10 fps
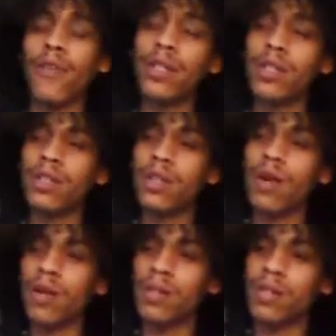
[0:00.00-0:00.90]
Frieza
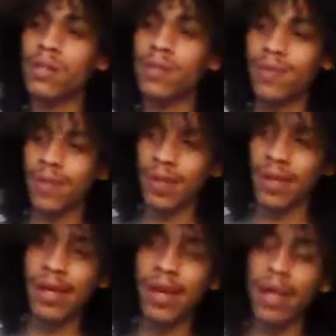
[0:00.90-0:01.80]
starts
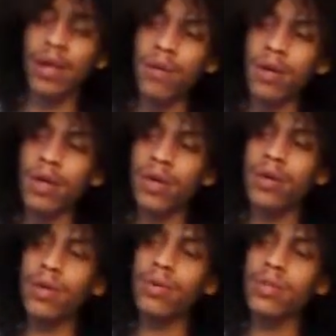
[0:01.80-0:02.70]
killing one of the
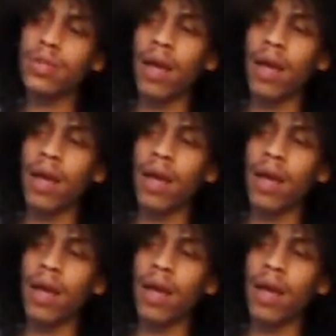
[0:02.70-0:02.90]
dudes,